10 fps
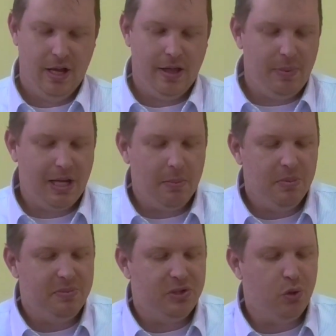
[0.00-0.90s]
They become
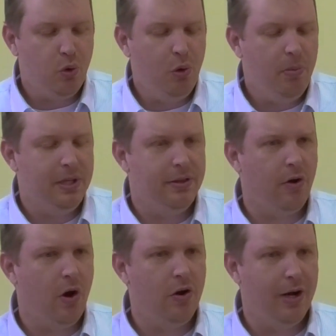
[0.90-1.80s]
absorbed in their
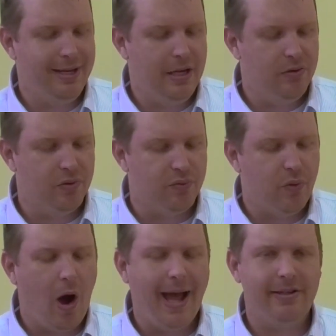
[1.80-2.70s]
own idea of
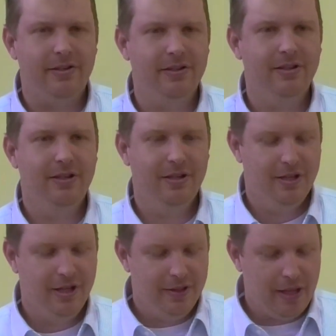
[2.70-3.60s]
right.
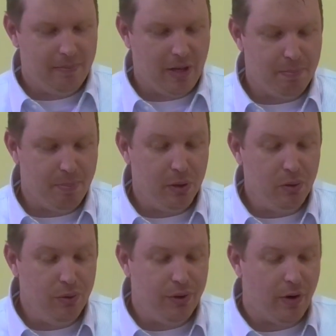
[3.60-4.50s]
They
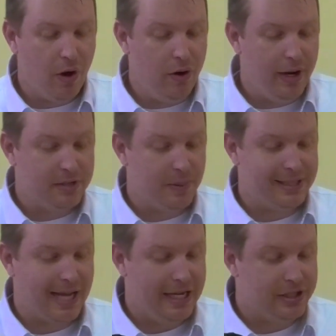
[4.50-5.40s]
build their own
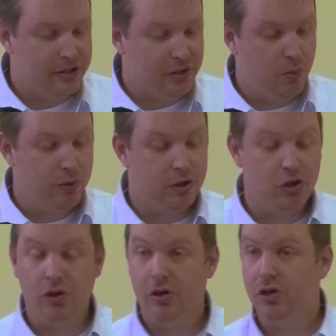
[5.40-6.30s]
expectations on what the
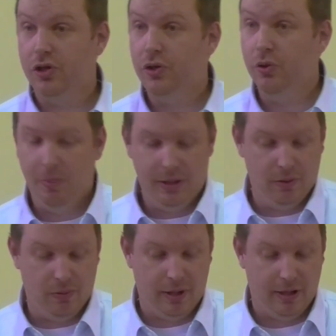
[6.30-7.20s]
church should be
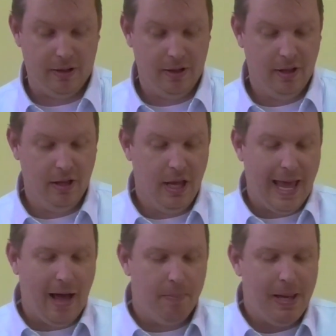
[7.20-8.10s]
doing,
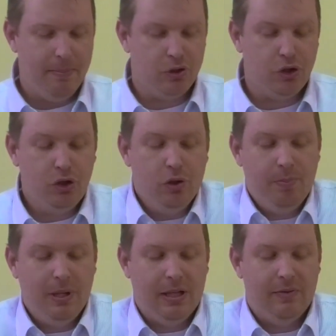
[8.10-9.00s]
how people
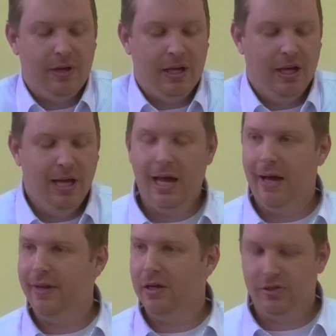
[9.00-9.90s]
should be living,
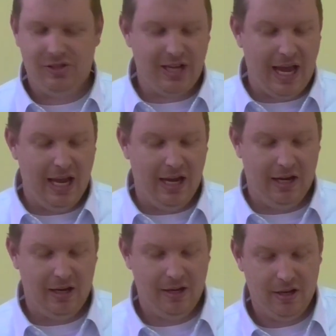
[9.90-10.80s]
and they'll say,